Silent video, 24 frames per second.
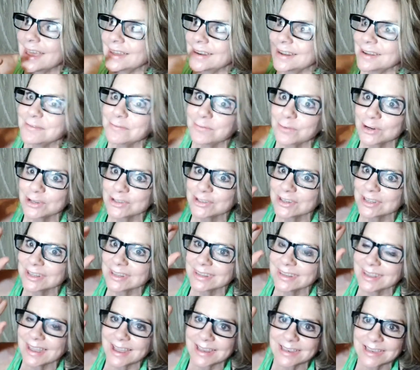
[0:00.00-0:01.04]

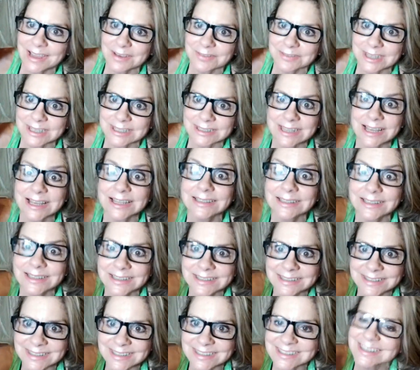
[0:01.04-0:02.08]
unfortunately I left as
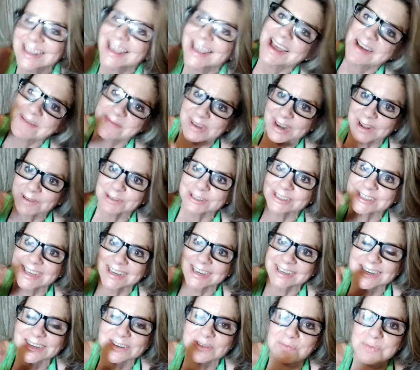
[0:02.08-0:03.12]
unlisted, but I will
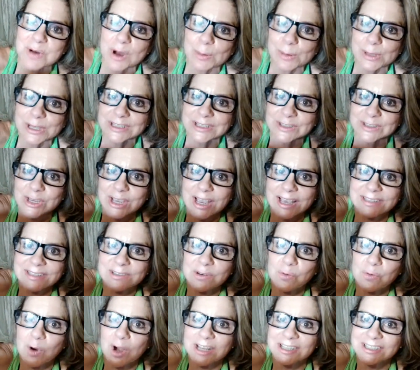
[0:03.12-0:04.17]
change it to public so you guys
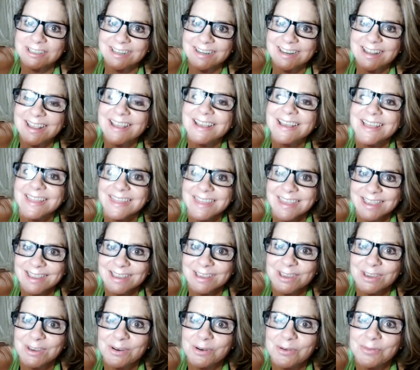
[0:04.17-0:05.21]
can watch it. Thank
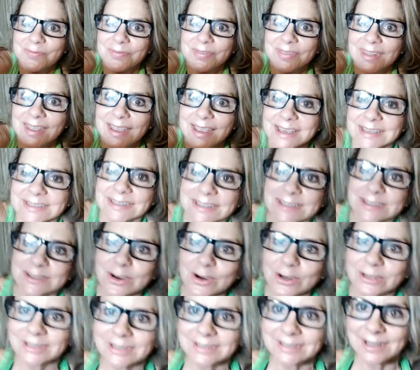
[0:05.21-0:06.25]
you. Ese
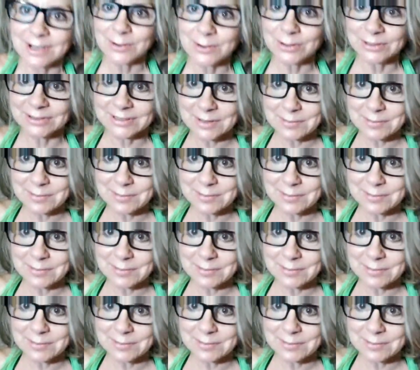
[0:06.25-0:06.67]
escote, ¿te gusta,